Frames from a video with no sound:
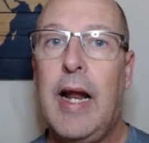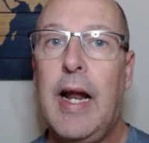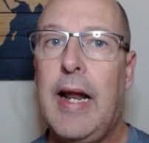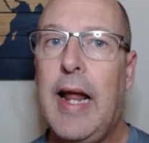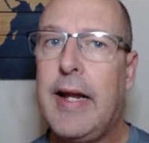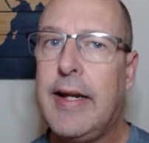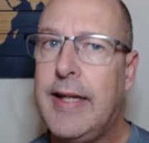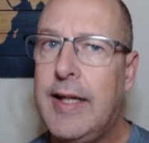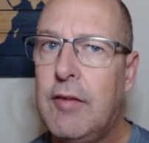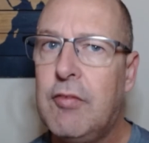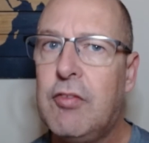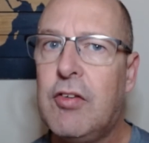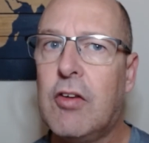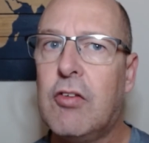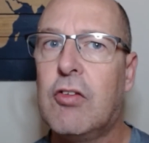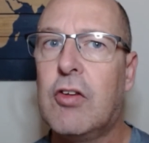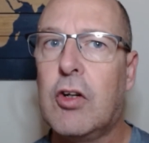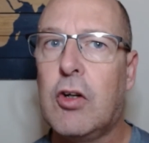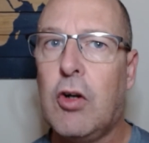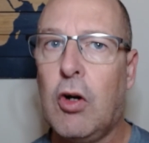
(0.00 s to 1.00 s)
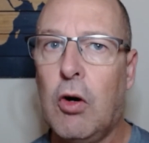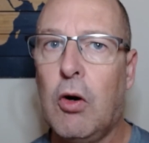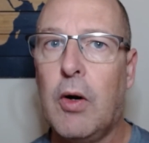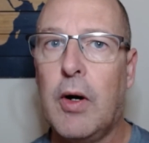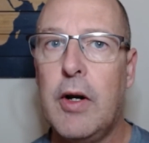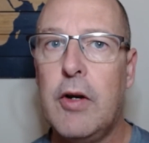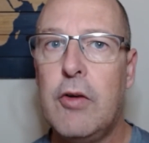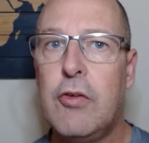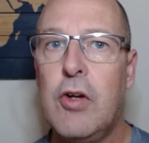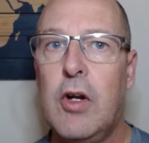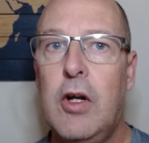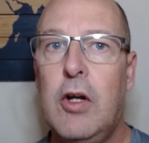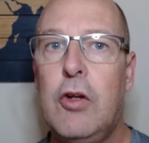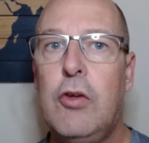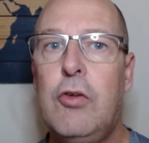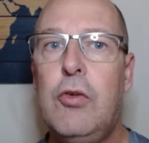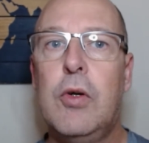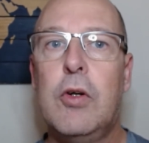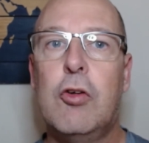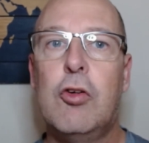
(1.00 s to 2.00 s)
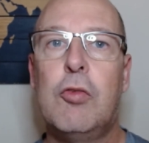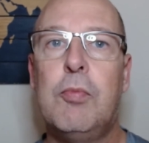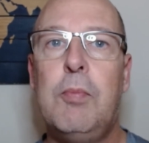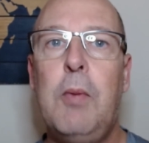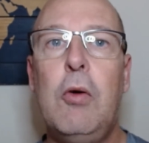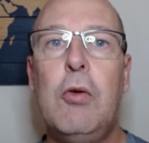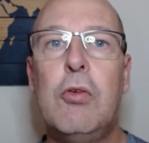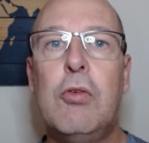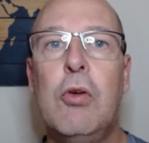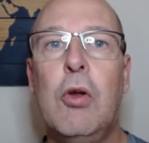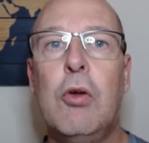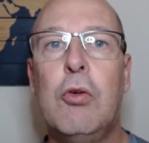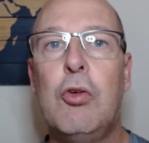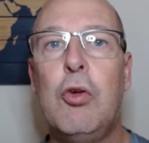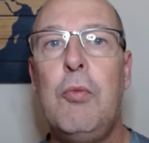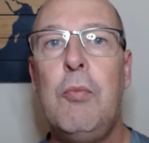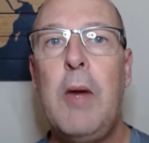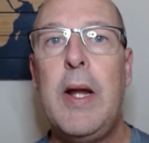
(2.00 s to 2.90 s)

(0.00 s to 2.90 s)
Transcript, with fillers: and it gives us the courage to expose those who